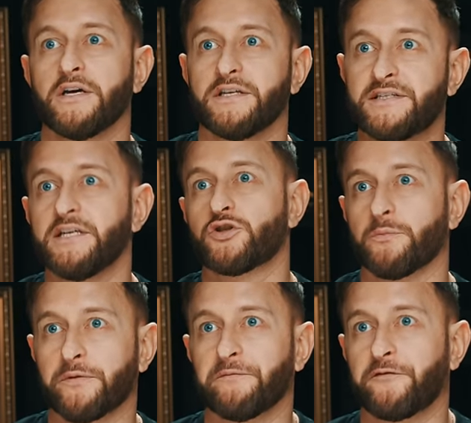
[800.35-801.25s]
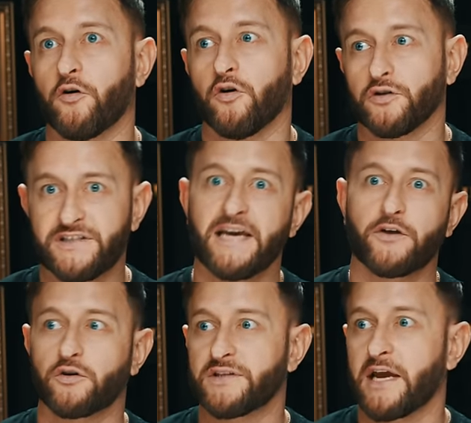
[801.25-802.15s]
you see something fall, you say the
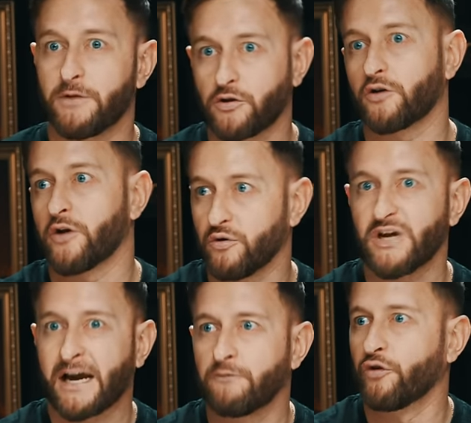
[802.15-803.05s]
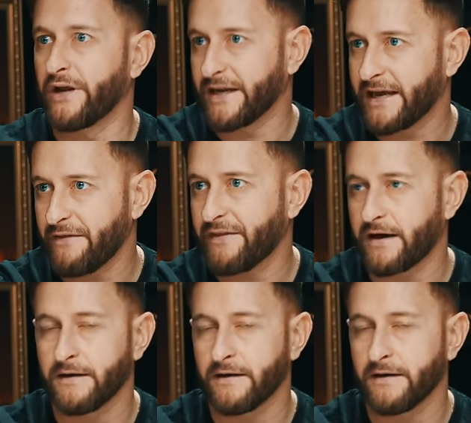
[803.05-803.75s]
dog's name, the dog knows, I can run in and get that.